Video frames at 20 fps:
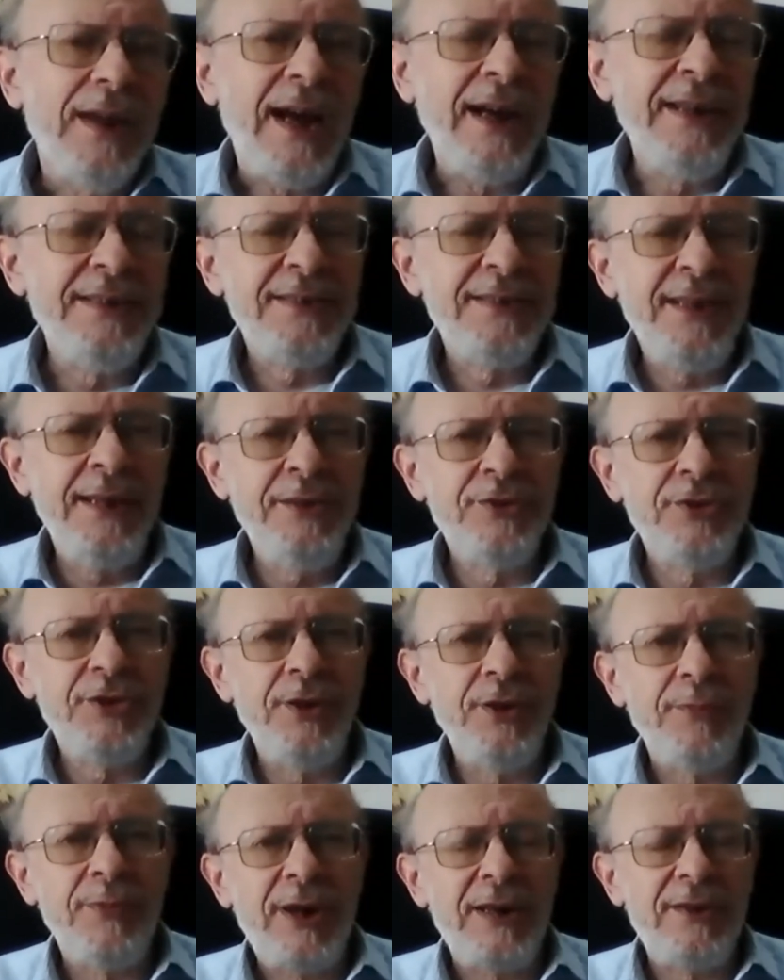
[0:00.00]
I said
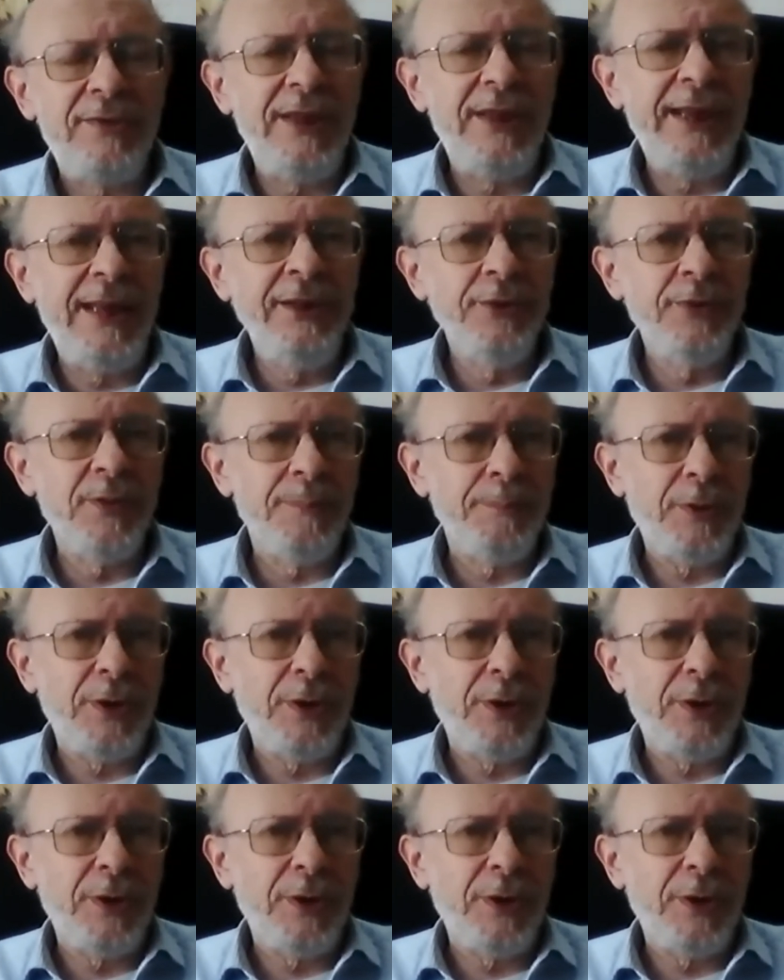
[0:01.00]
to you that at the end of the